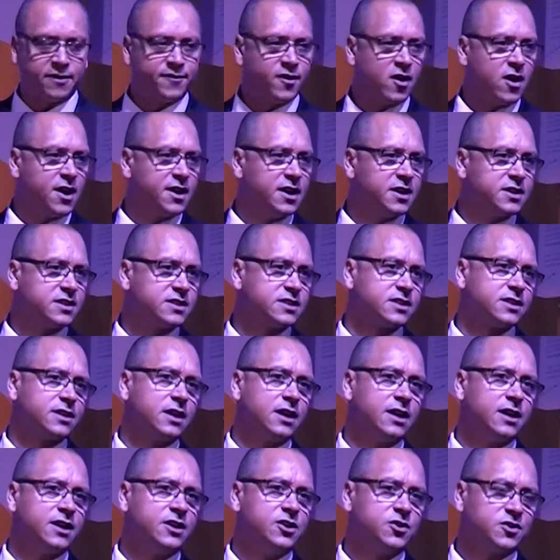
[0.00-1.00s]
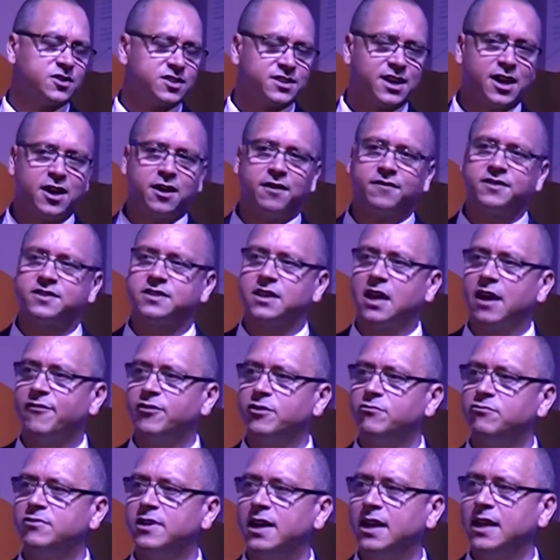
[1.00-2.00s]
providers yourselves have
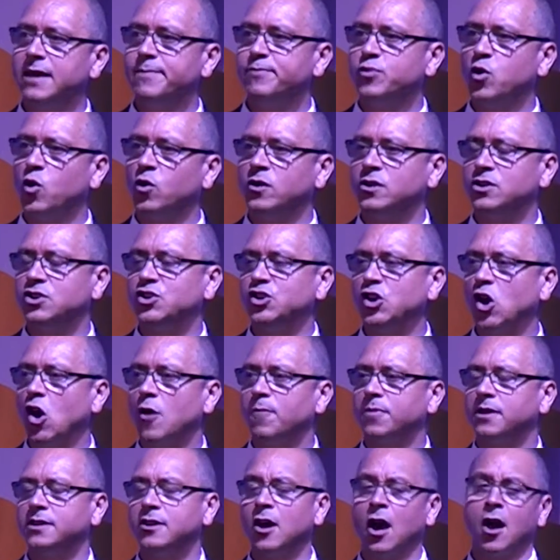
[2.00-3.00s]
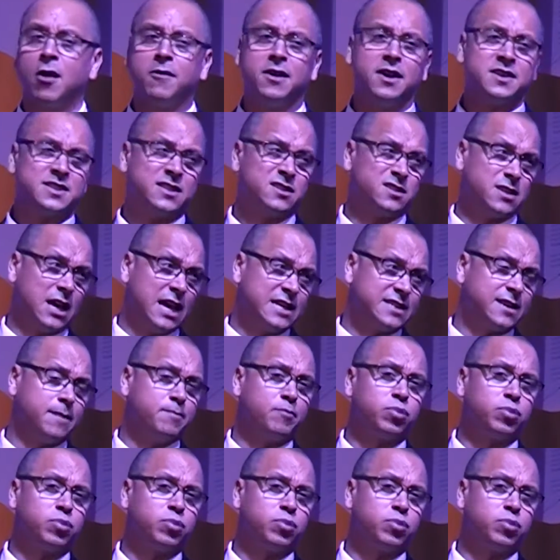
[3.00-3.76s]
a really important job, not only as